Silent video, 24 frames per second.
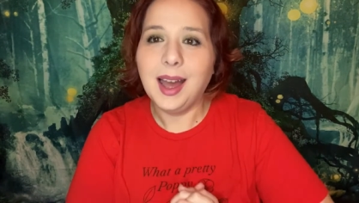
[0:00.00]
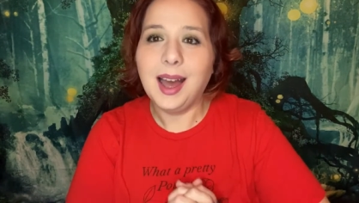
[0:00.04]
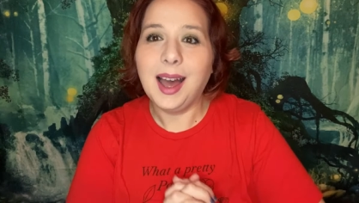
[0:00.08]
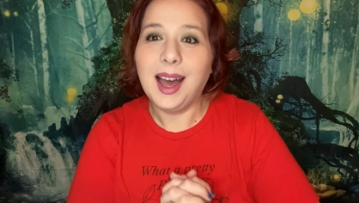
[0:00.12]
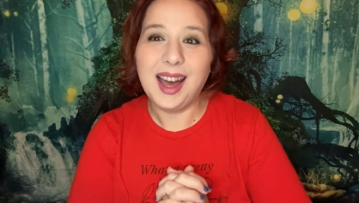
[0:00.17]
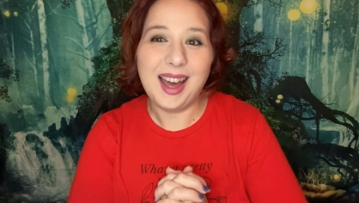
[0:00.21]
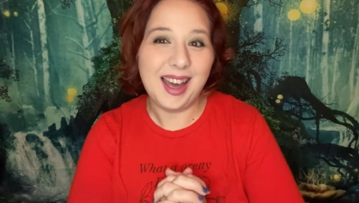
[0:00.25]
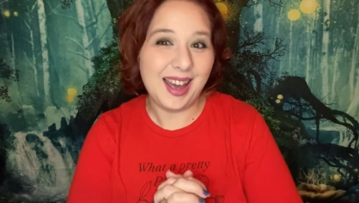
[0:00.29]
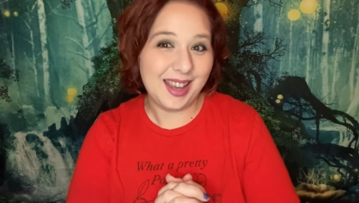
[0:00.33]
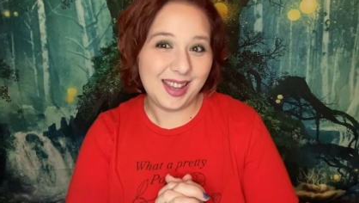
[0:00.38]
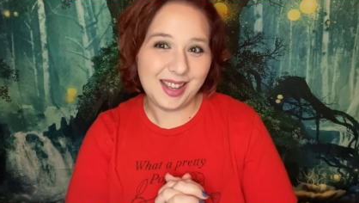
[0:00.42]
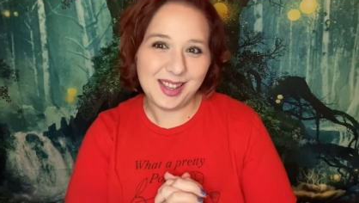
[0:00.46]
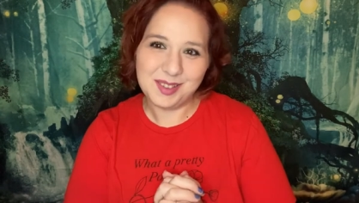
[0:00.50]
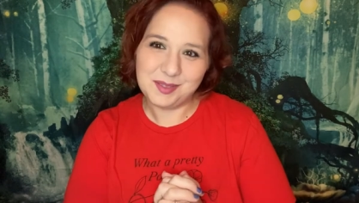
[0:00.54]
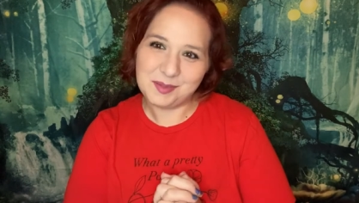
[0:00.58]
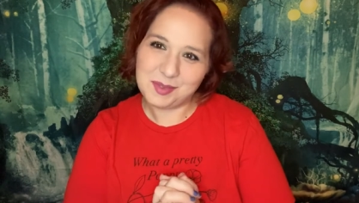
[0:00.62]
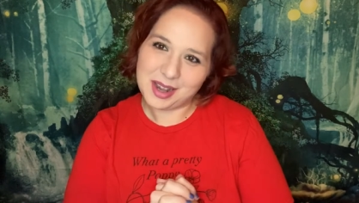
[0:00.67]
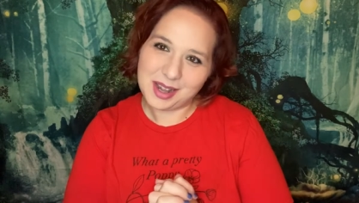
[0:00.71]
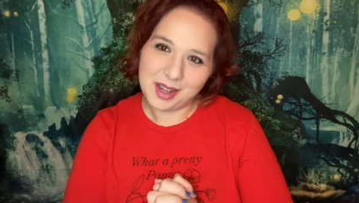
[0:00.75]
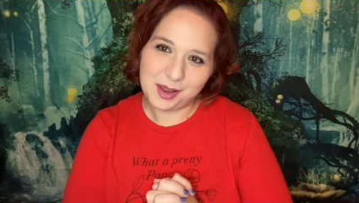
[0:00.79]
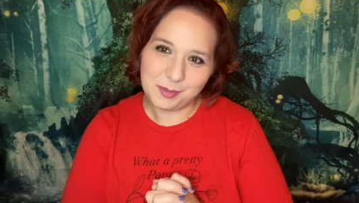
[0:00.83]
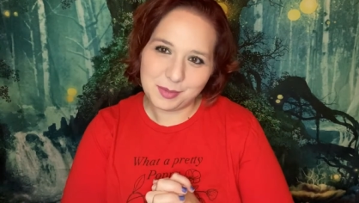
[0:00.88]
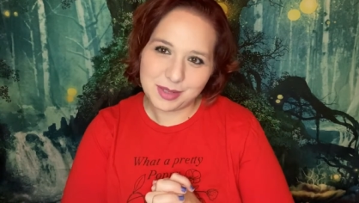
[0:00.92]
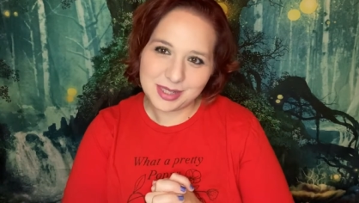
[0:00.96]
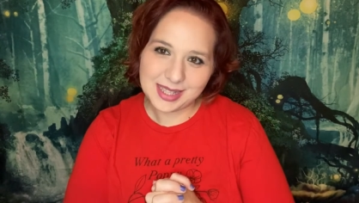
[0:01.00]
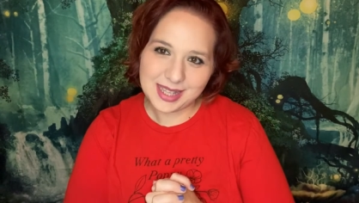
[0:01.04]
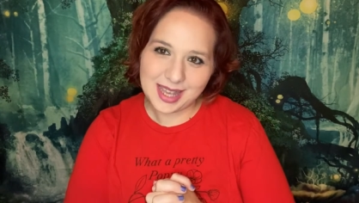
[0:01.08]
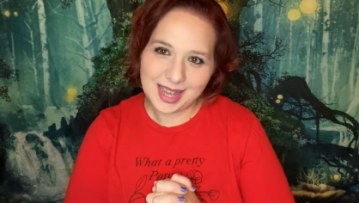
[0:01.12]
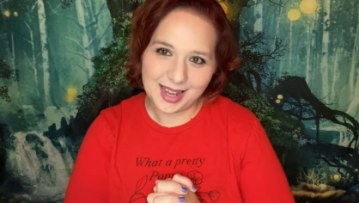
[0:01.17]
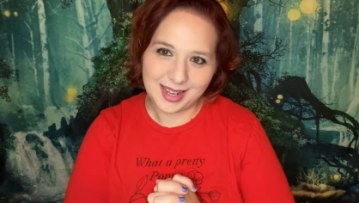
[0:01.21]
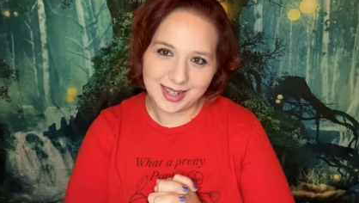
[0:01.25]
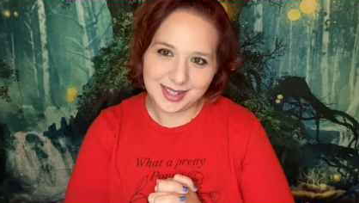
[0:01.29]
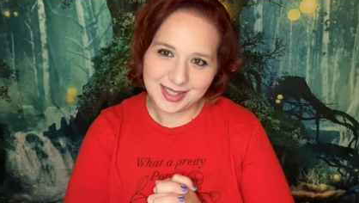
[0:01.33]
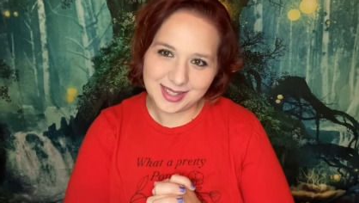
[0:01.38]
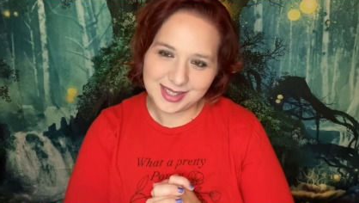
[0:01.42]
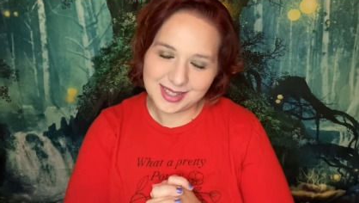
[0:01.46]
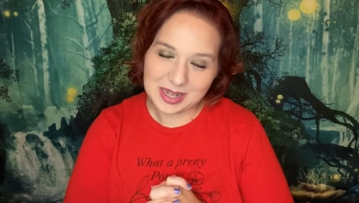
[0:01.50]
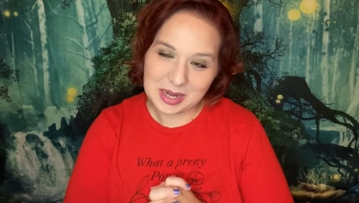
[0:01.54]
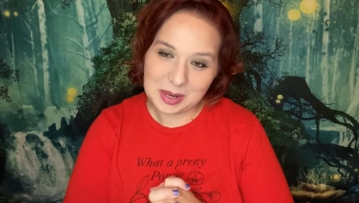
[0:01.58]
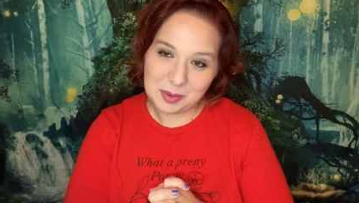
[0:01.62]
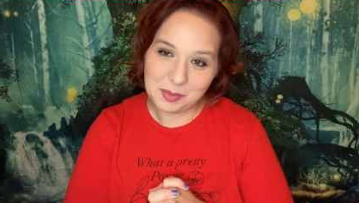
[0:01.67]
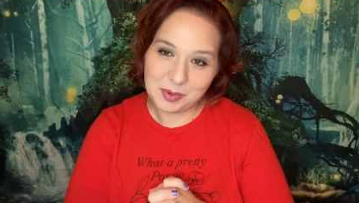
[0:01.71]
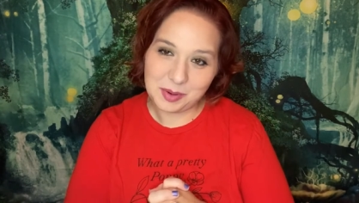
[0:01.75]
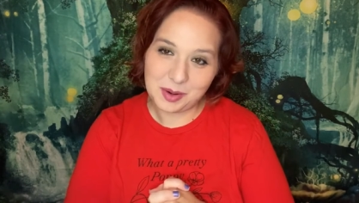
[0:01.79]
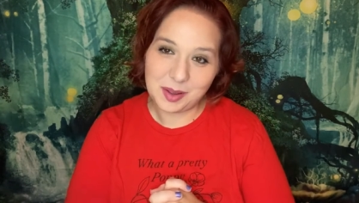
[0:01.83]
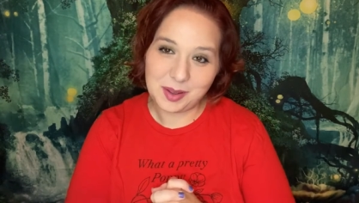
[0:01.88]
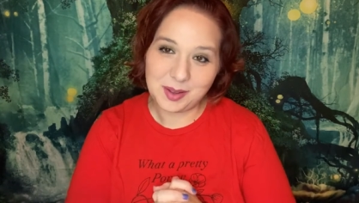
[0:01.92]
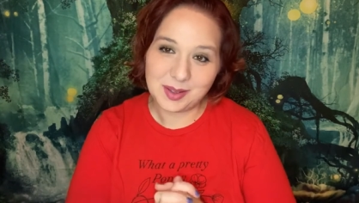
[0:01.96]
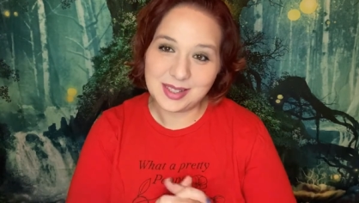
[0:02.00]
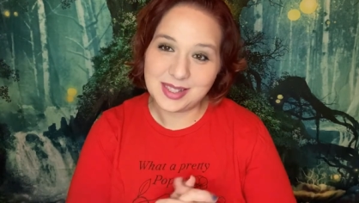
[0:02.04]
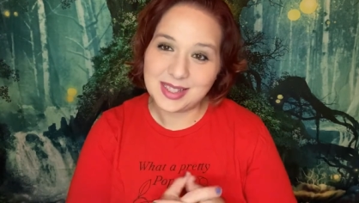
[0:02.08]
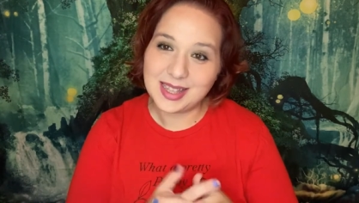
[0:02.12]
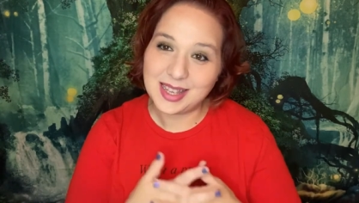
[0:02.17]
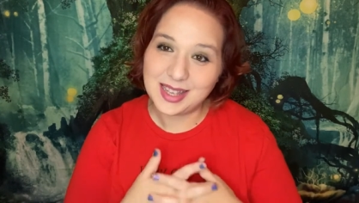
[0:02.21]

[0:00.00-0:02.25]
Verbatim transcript: Hi, my name is Candace, and I'm your host.